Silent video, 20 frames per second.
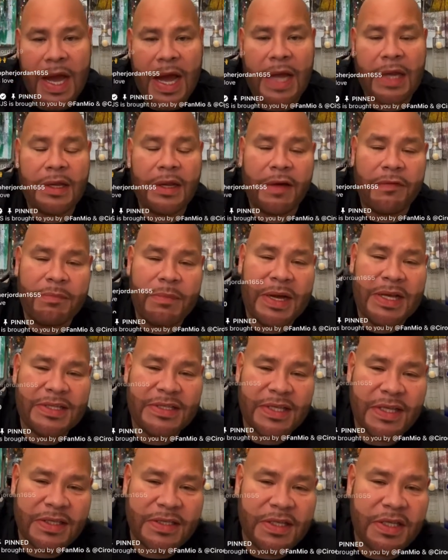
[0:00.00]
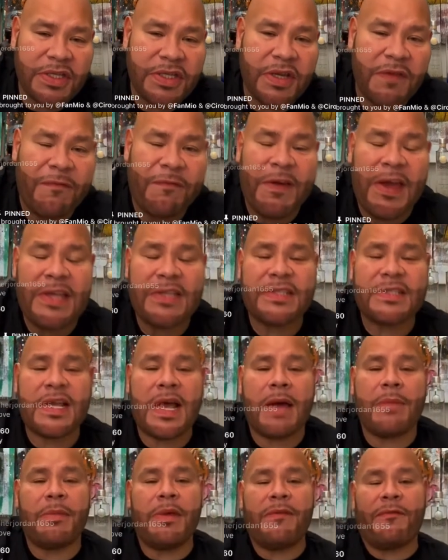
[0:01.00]
I love my sister. She
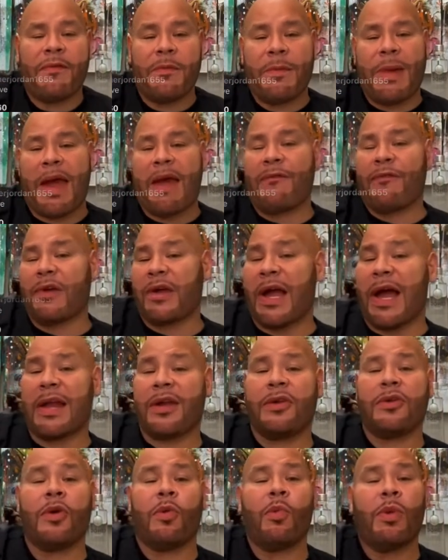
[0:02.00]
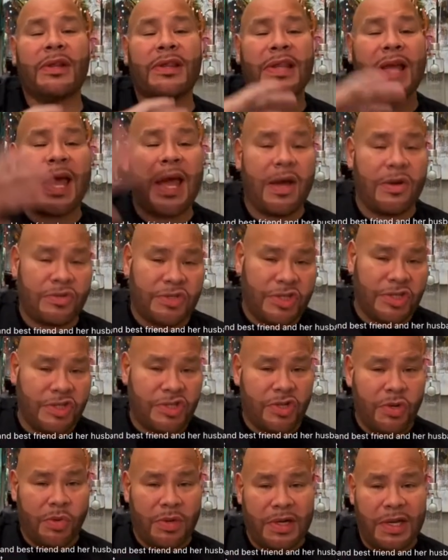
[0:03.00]
FaceTimed me from Africa. I don't know what the hell
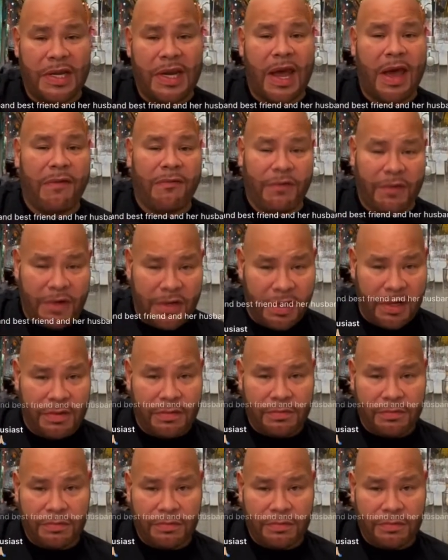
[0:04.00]
she's doing in Africa.